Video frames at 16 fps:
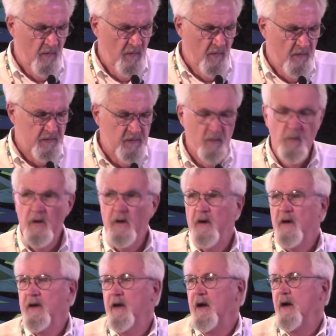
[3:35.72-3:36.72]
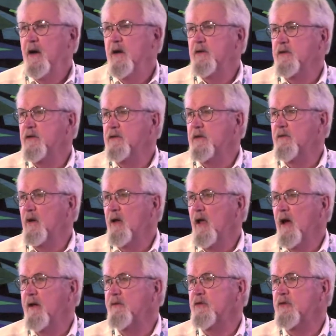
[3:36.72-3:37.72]
So we're inheritors of a
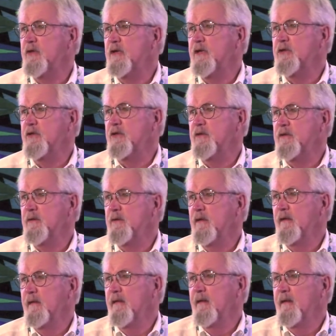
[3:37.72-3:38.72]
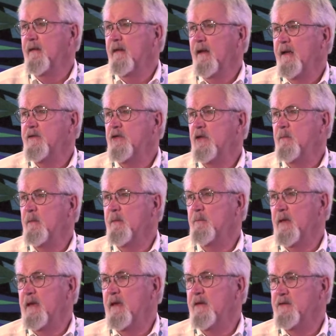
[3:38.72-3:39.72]
lot of traditions as human
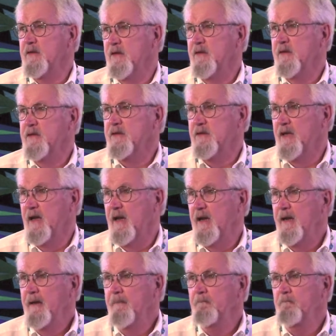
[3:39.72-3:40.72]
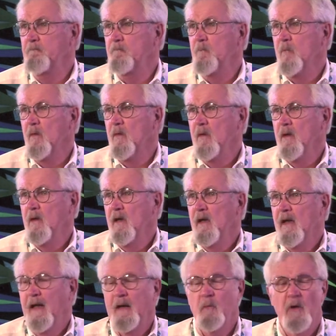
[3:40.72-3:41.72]
beings in this day.
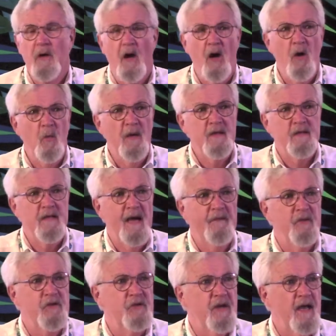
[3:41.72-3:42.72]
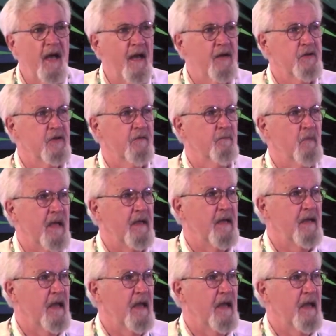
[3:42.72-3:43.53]
And we always have the challenge of making